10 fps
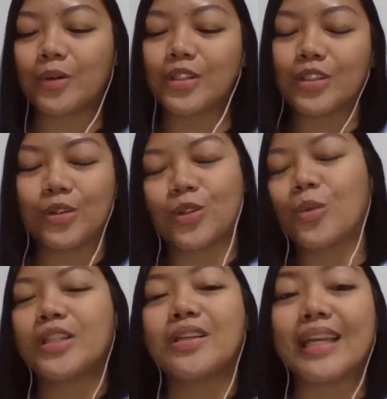
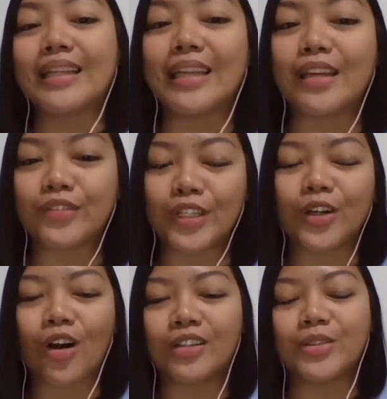you can give or
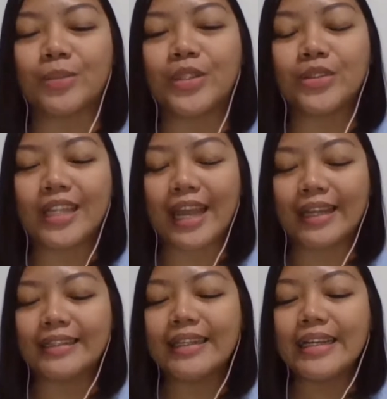contribute.
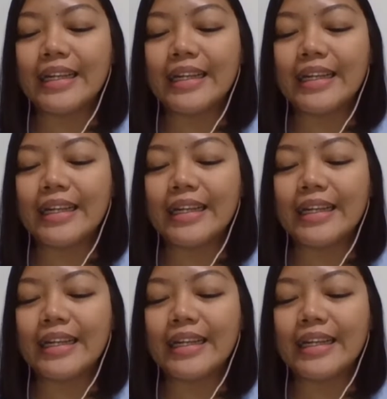And